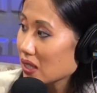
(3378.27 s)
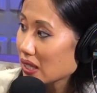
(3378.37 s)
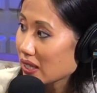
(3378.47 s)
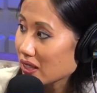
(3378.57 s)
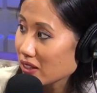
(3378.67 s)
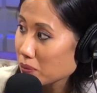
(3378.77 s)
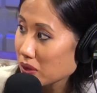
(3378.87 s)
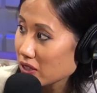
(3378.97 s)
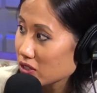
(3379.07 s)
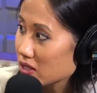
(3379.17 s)
Yeah, they have
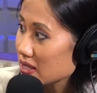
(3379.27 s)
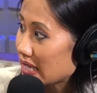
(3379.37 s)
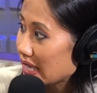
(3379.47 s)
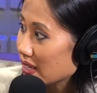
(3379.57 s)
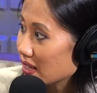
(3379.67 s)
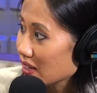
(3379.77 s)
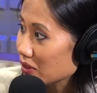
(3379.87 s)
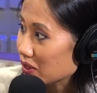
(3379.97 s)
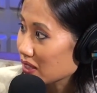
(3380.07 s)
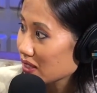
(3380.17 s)
players sneaking out,
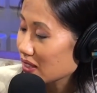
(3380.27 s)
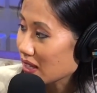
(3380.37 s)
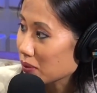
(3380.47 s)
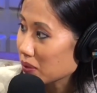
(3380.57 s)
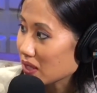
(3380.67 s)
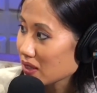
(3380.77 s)
right? NBA.